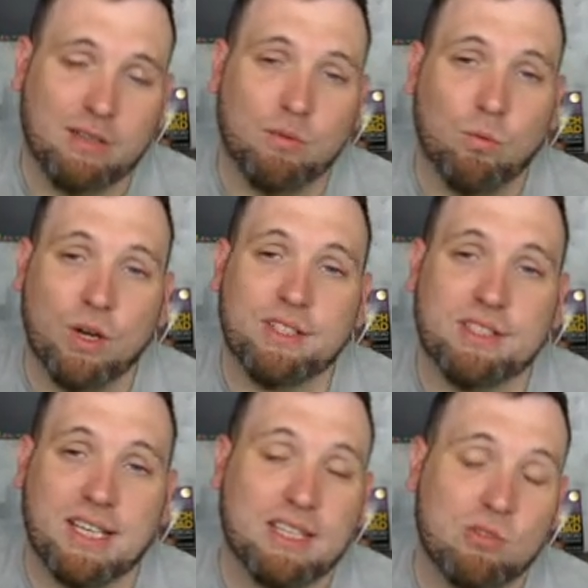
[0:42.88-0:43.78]
was
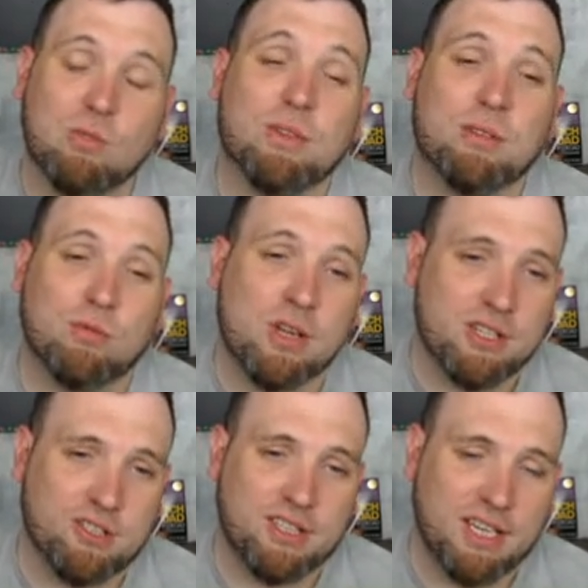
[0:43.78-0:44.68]
that Anubian
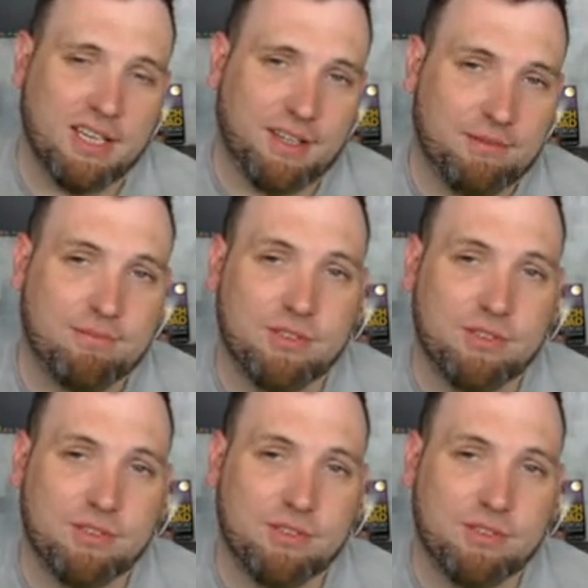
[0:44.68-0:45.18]
Rush deck,